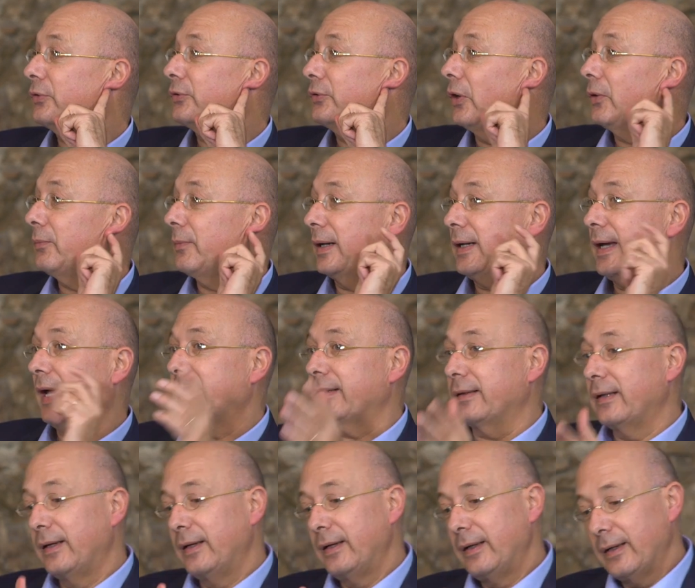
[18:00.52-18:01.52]
to come.
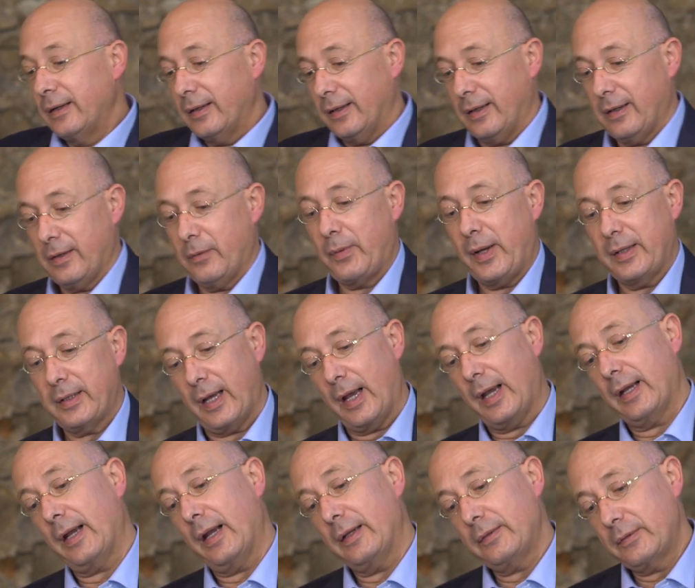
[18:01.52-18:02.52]
Again, when
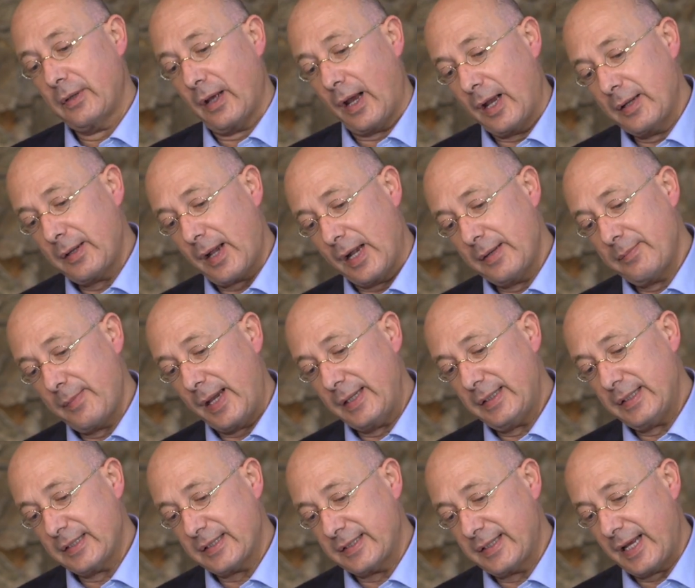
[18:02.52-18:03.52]
I
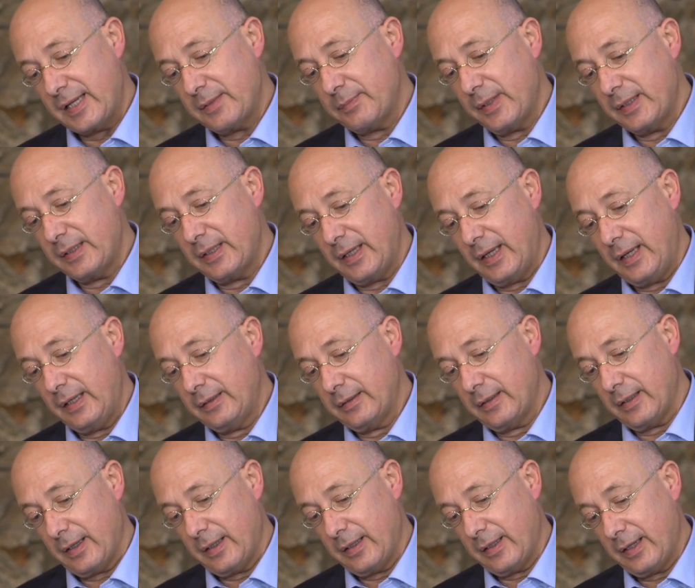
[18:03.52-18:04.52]
made this statement
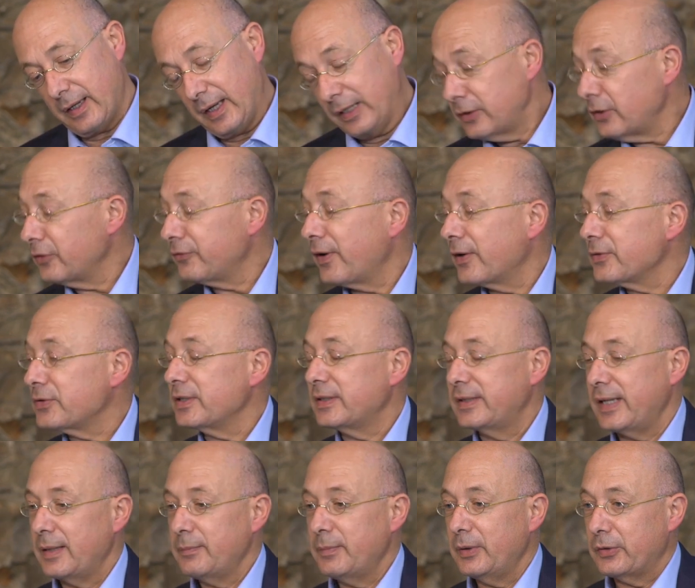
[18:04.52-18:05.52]
in
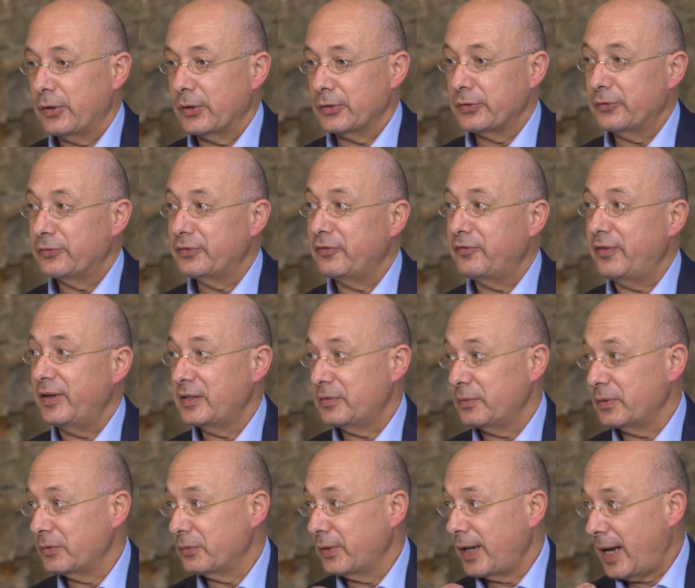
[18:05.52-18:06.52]
2010 because of the things
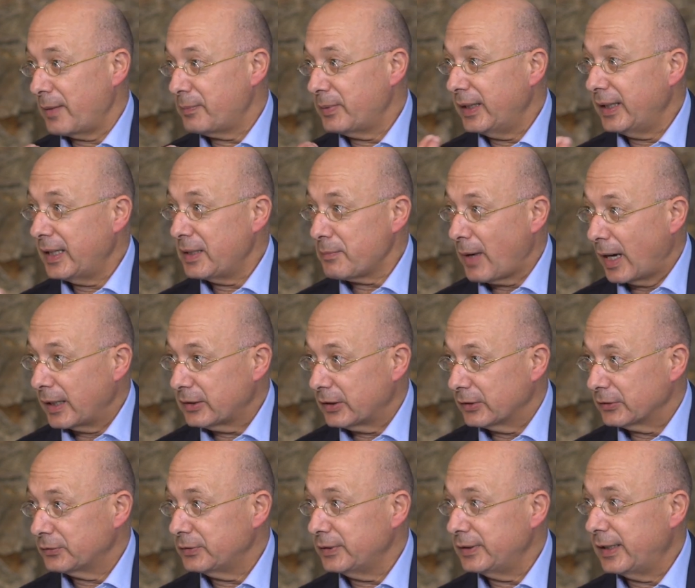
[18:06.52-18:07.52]
which were happening in my
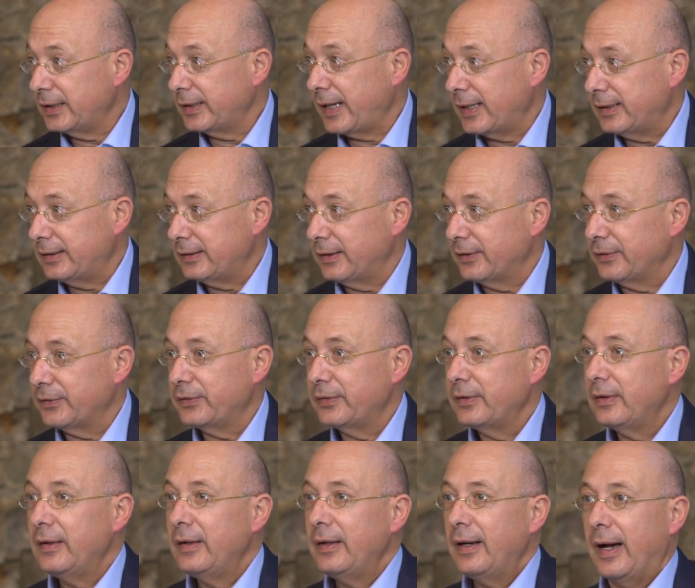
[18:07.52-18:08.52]
country, the Netherlands.
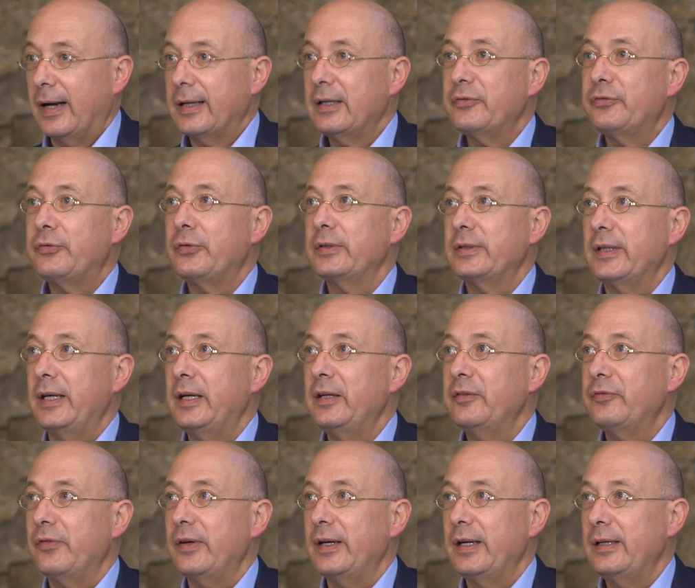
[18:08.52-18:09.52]
And I thought,
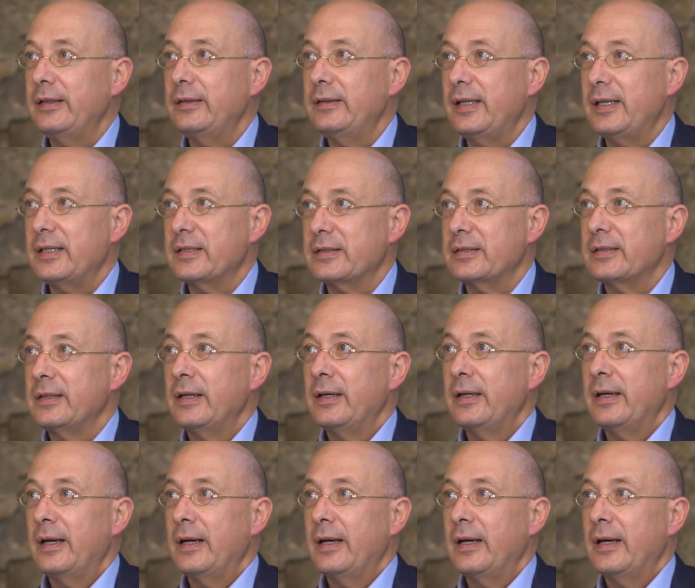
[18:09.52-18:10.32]
if in this